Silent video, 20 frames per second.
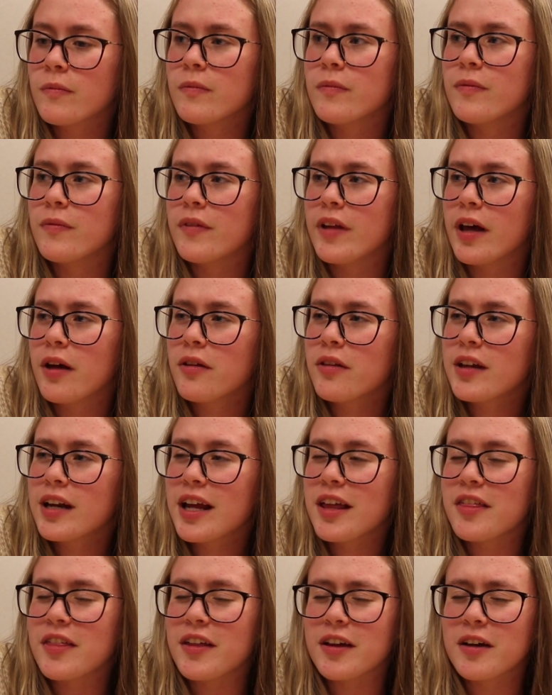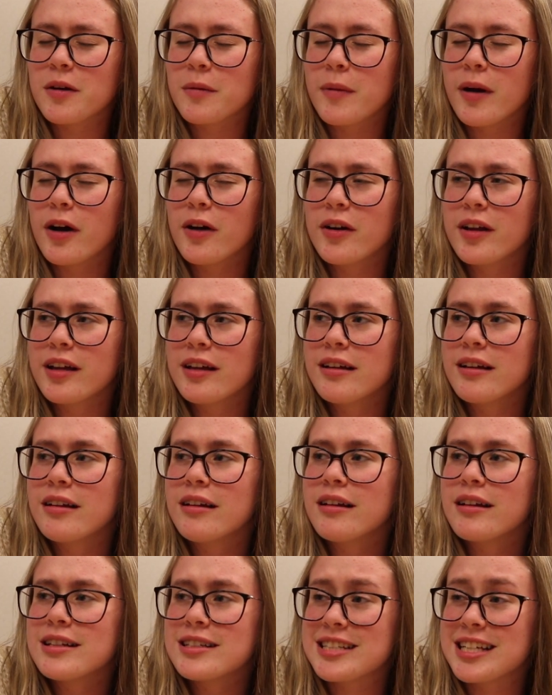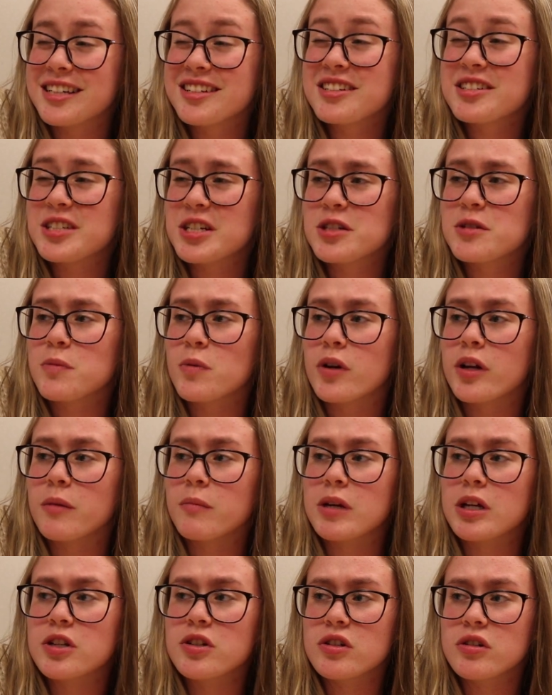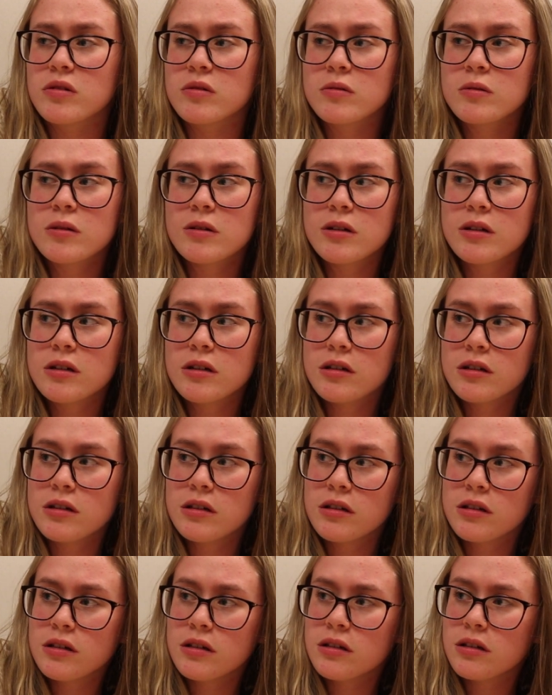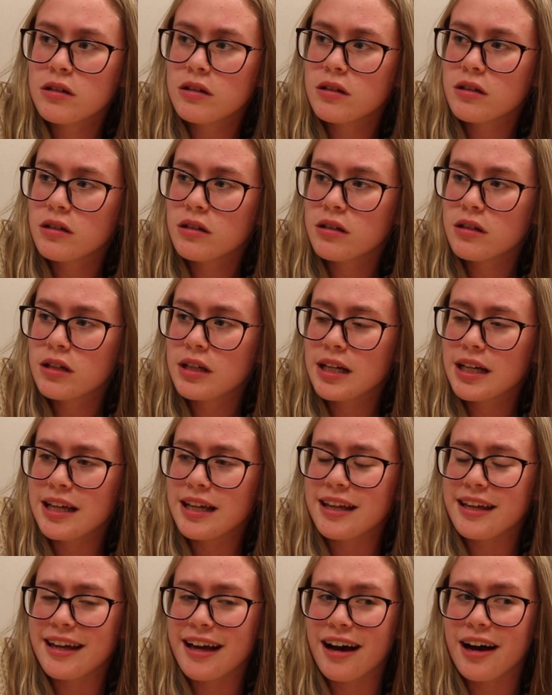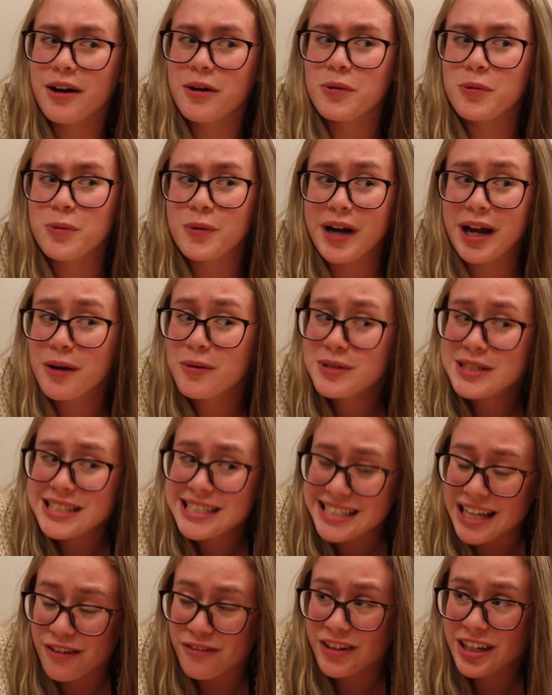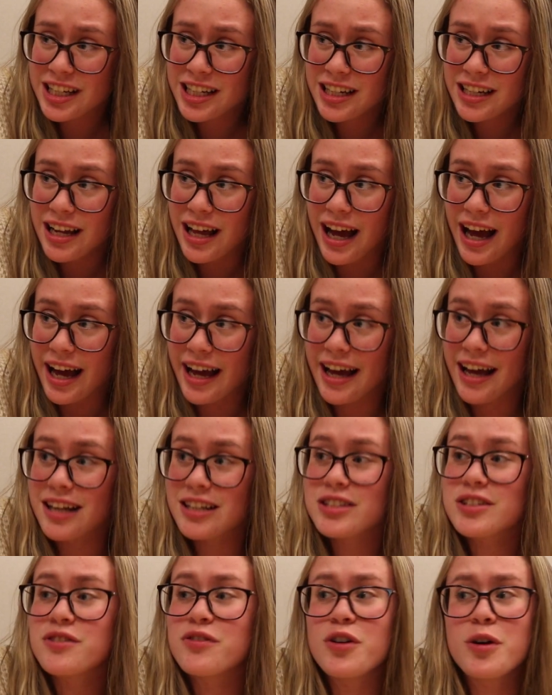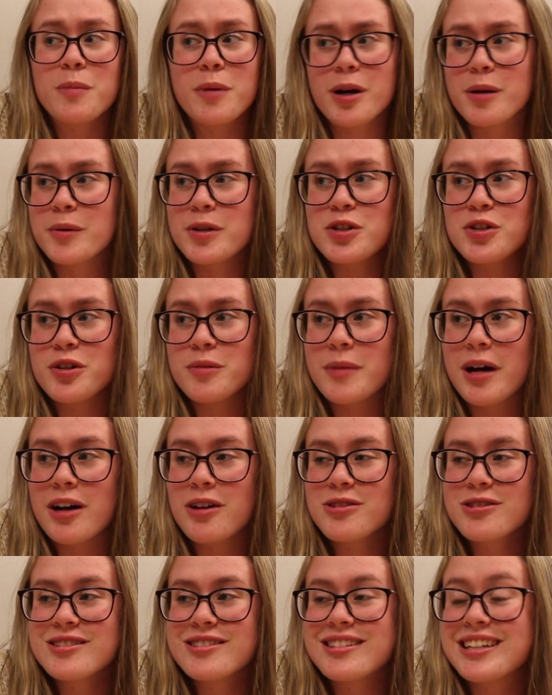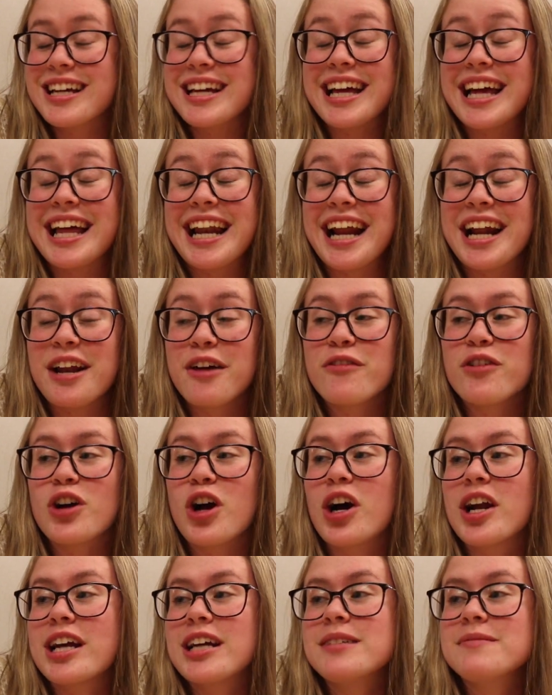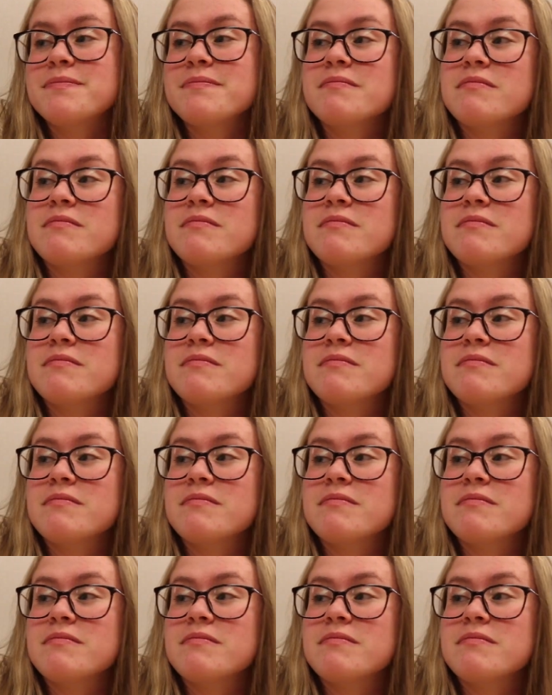Now that I think about it, Santa's disappointed me too. Really? Yeah, when I was seven, I asked for a Barbie dream house, and I never got it.